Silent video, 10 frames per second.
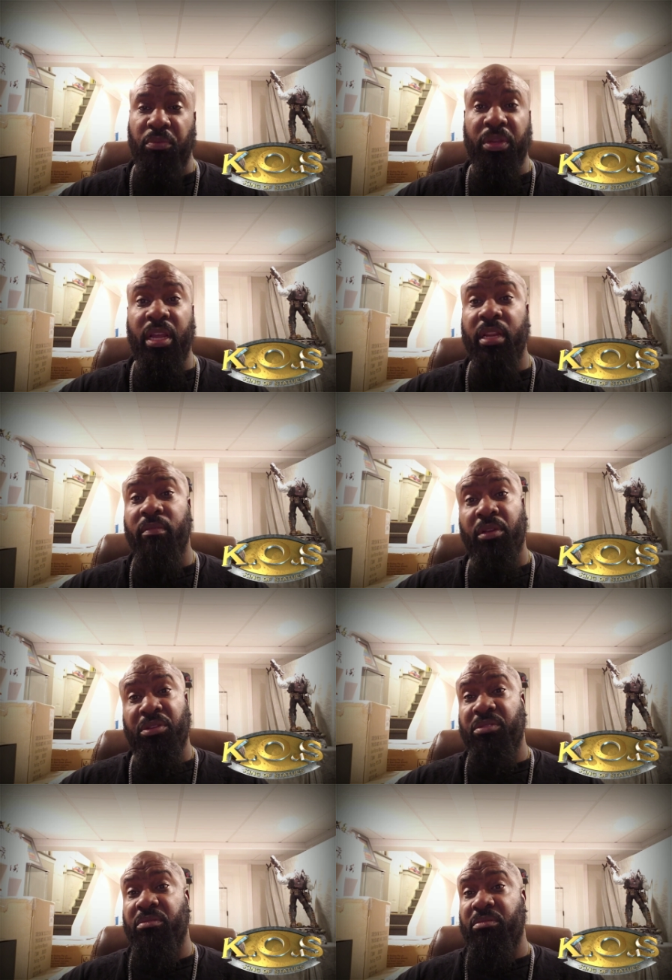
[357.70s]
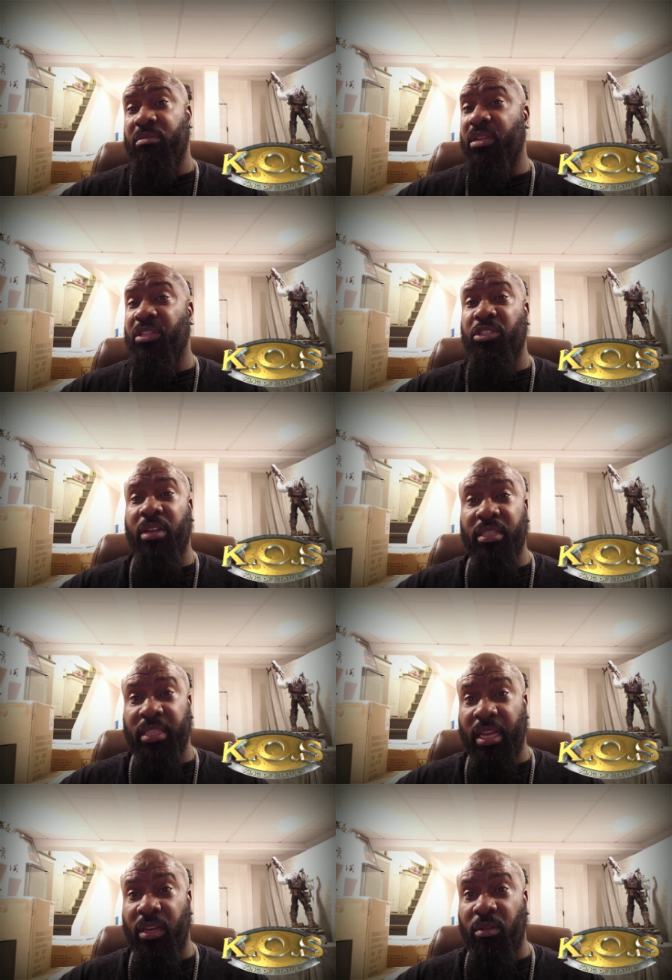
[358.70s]
We're not even gonna address
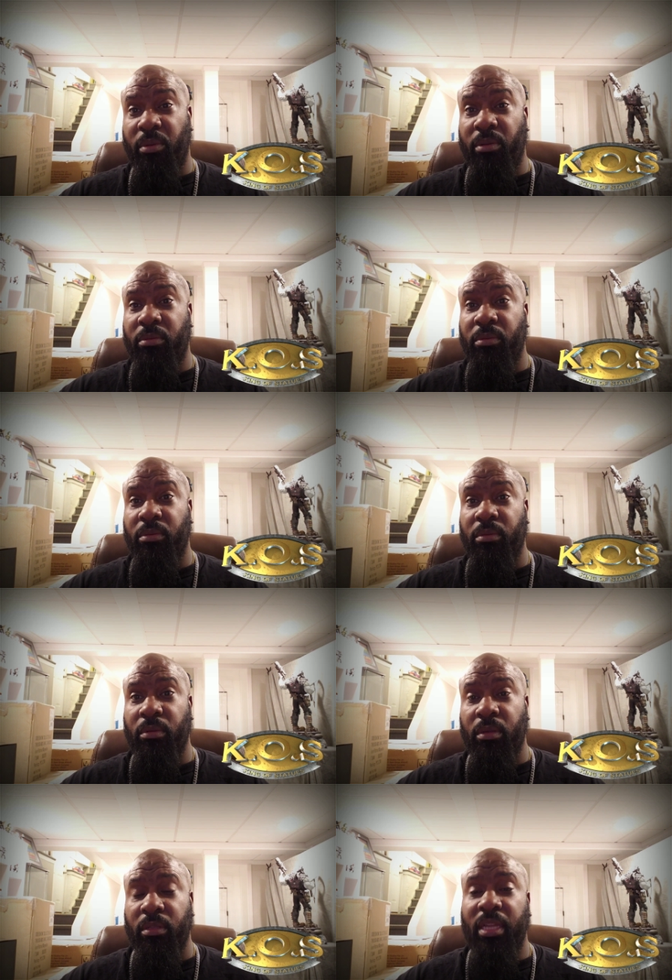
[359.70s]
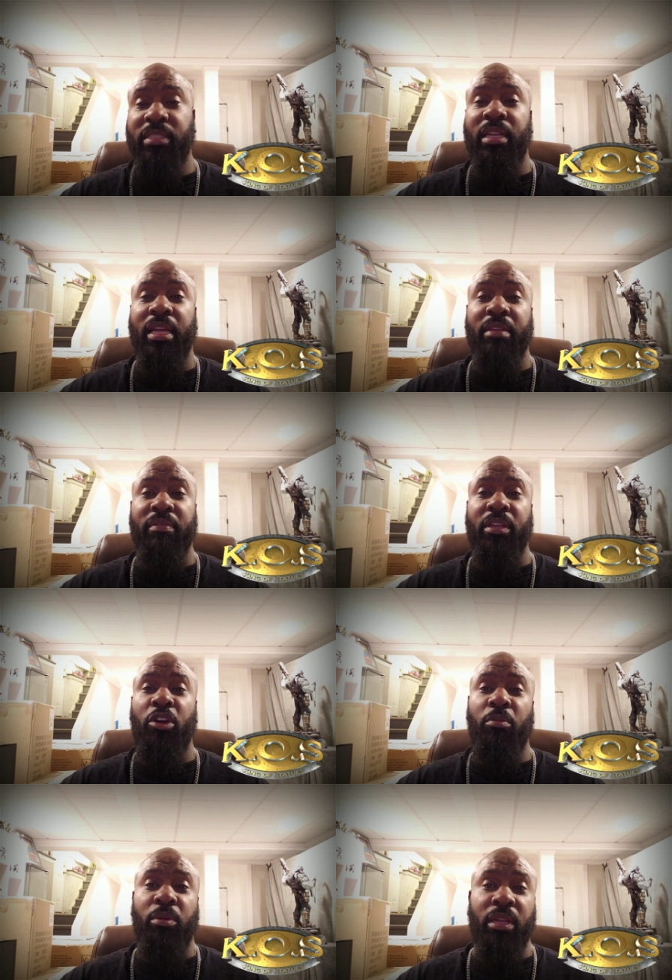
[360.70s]
that Lobo. That's not even Lobo.